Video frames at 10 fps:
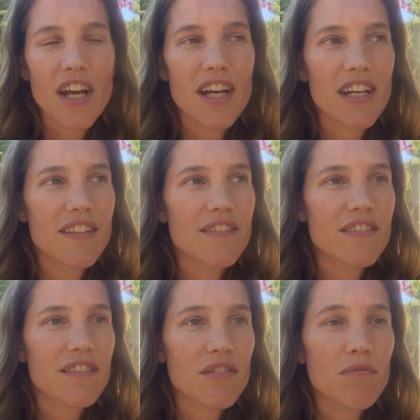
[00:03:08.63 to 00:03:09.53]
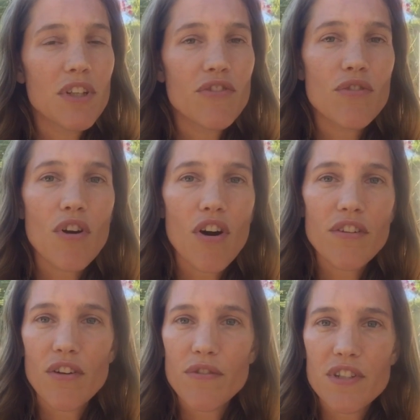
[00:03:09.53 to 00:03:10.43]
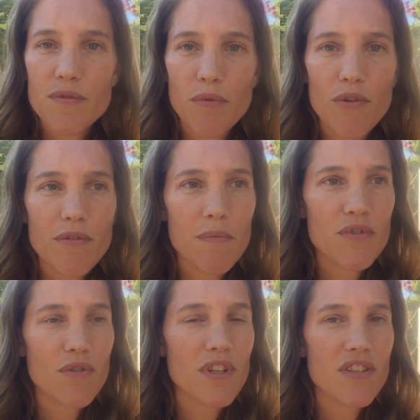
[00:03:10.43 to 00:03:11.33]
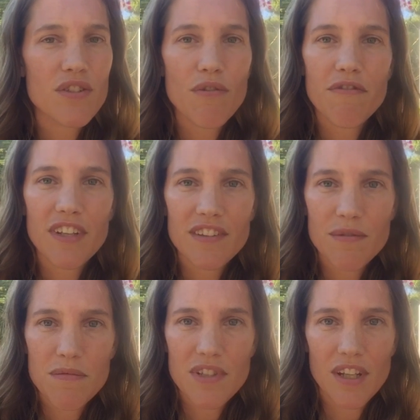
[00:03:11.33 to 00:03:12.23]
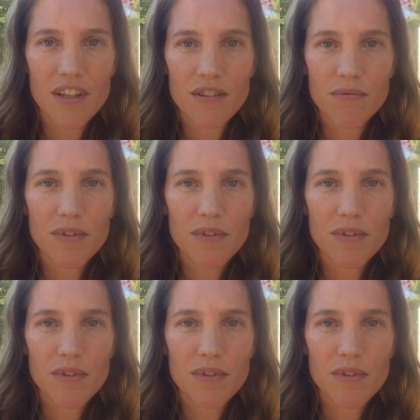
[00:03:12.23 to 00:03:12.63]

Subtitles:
And we took on all these programs, so there's no victims here.